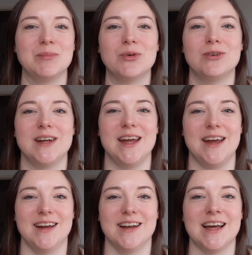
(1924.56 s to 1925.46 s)

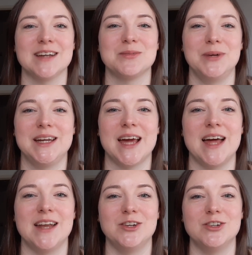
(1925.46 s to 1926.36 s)
morning last
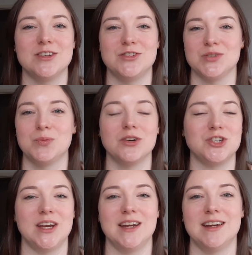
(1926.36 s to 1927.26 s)
weekend just
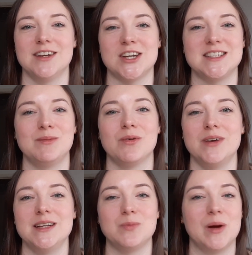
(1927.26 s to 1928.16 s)
watching Jessie
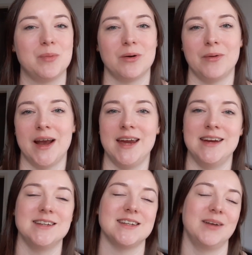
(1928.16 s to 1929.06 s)
Marie's whip
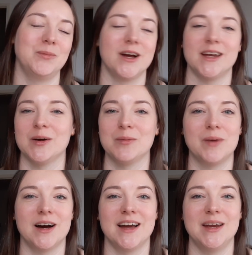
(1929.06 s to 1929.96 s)
parade and working on
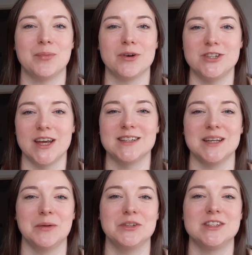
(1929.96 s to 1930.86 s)
my
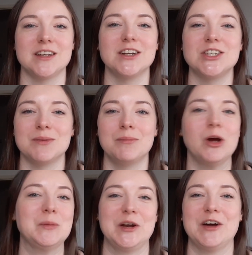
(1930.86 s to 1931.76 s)
projects. It was such a
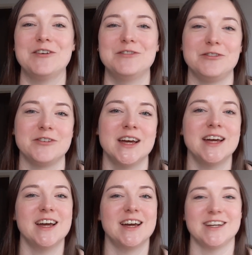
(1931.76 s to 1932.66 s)
moment of
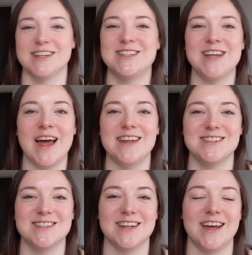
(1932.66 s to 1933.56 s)

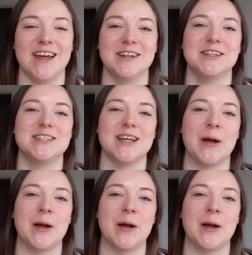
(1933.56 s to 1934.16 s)
content, and